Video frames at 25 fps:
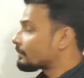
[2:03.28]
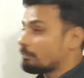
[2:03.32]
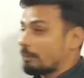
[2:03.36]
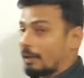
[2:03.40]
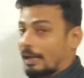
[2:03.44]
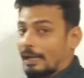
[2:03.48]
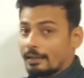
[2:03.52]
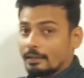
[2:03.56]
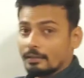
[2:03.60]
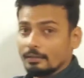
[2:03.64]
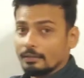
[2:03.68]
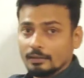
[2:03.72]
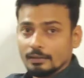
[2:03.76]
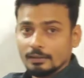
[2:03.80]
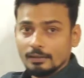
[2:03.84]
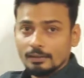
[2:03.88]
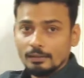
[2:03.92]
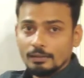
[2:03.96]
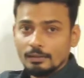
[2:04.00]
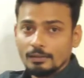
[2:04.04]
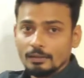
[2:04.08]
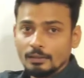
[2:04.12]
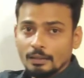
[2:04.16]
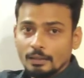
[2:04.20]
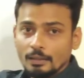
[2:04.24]
are
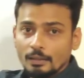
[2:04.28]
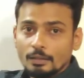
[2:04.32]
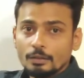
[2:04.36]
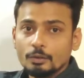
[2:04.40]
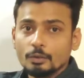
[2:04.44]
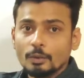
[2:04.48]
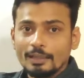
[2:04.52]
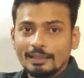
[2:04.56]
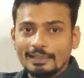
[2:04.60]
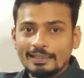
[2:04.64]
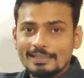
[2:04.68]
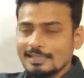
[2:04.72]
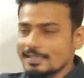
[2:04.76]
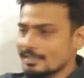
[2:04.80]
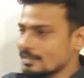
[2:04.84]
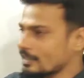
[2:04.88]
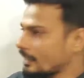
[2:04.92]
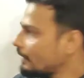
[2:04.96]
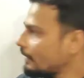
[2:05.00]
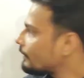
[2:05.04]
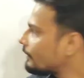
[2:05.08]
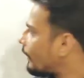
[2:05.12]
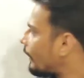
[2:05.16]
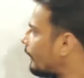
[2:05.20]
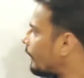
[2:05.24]
parallel, so I can
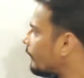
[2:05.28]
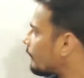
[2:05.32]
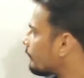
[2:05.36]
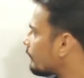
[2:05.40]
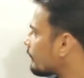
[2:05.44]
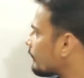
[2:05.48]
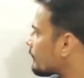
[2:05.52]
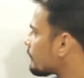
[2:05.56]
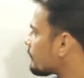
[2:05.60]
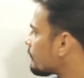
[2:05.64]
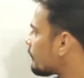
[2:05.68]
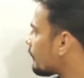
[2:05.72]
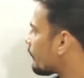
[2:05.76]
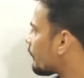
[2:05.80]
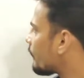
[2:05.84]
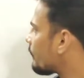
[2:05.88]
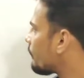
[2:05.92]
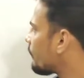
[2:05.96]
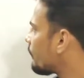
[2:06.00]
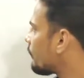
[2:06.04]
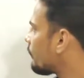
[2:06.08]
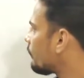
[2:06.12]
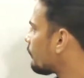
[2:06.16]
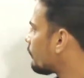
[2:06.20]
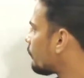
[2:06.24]
say that this is
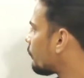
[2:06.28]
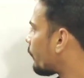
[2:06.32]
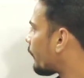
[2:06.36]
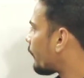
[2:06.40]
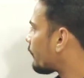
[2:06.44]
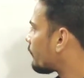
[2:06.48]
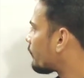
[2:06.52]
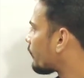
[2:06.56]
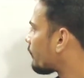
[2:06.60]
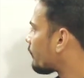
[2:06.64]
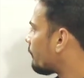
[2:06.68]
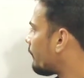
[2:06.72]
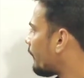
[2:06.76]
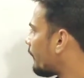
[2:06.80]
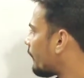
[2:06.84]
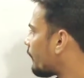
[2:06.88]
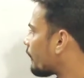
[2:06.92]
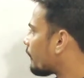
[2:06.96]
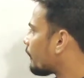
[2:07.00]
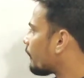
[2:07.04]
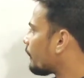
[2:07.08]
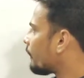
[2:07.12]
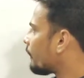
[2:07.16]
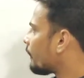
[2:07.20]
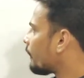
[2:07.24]
nothing but vector
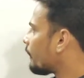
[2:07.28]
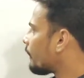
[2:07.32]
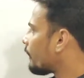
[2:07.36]
B.